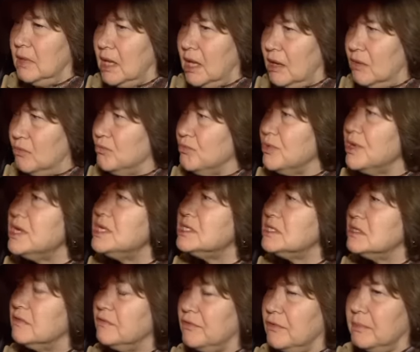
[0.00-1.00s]
a
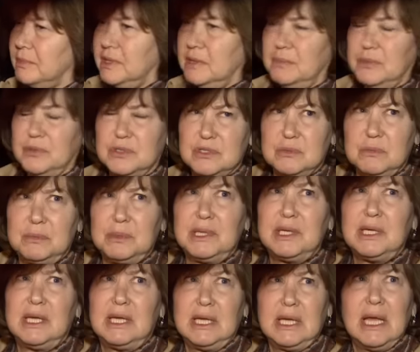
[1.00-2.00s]
reason for people to
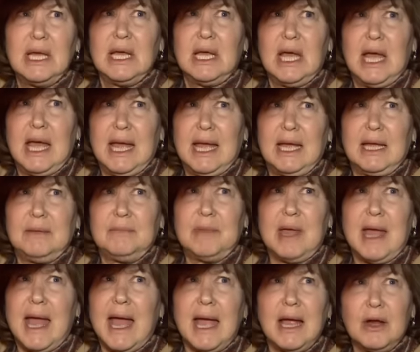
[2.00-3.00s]
be
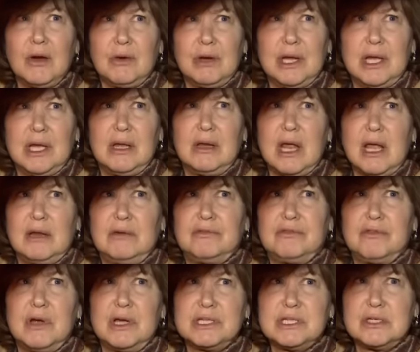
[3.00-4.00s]
angry and, and
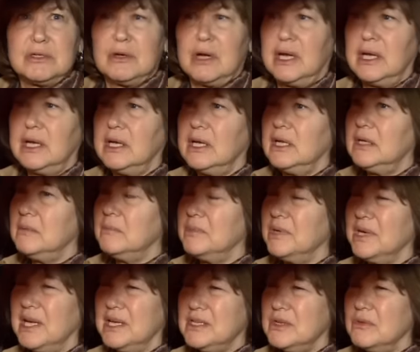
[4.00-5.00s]
frustrated, but I